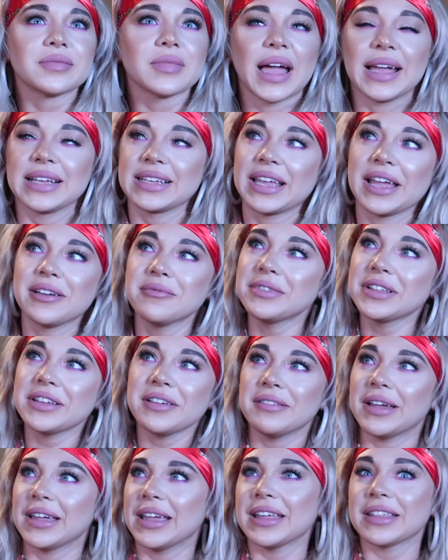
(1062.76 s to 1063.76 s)
I can't
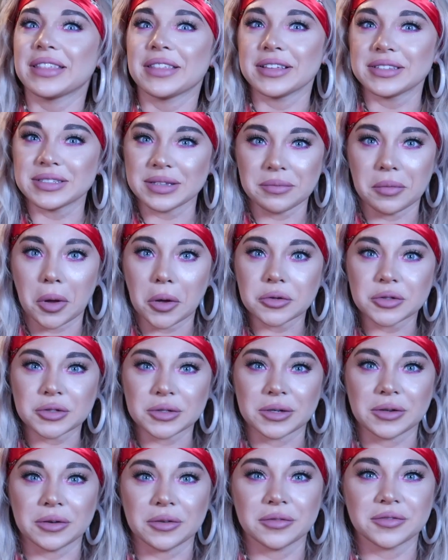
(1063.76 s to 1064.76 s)
believe I get this
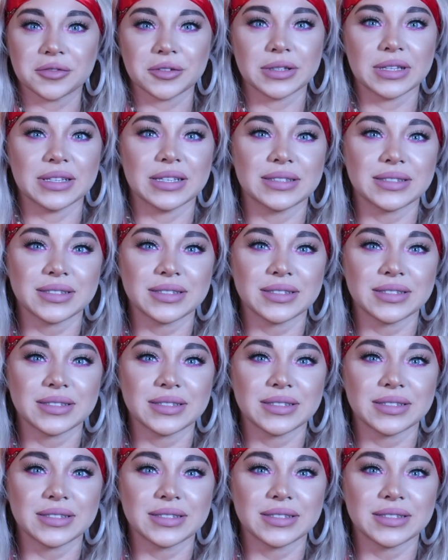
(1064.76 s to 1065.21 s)
emotional for this.